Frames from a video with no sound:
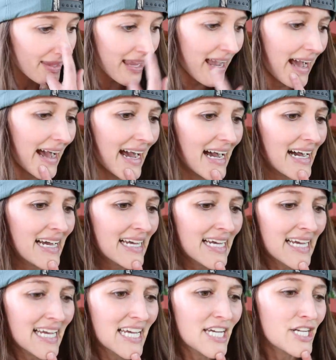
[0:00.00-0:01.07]
Uh,
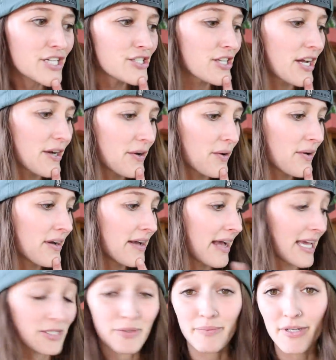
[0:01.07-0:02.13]
so
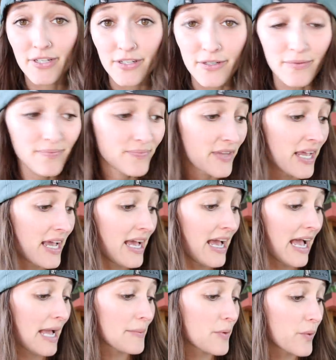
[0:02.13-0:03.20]
that's what I'm going to do.
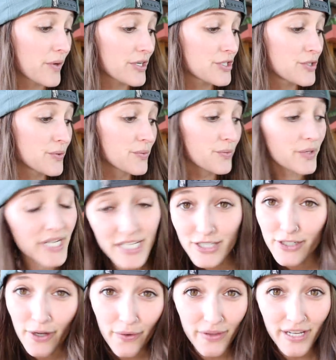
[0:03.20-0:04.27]
I'm going to
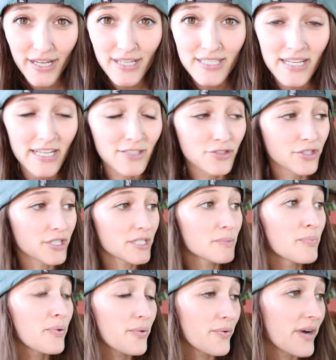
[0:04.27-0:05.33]
resow these and just
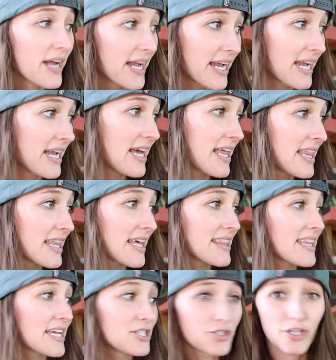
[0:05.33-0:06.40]
pray
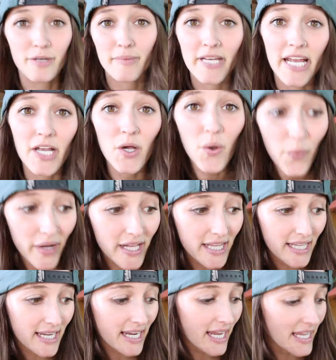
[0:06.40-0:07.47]
that they germinate
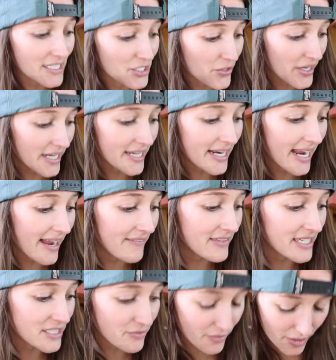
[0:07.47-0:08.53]
quickly and so I can have
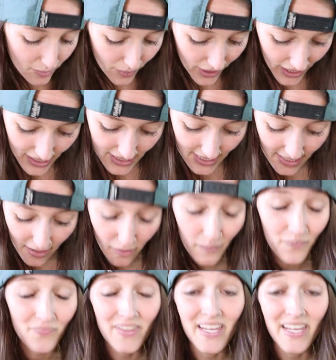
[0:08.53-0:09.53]
these for the plant sale.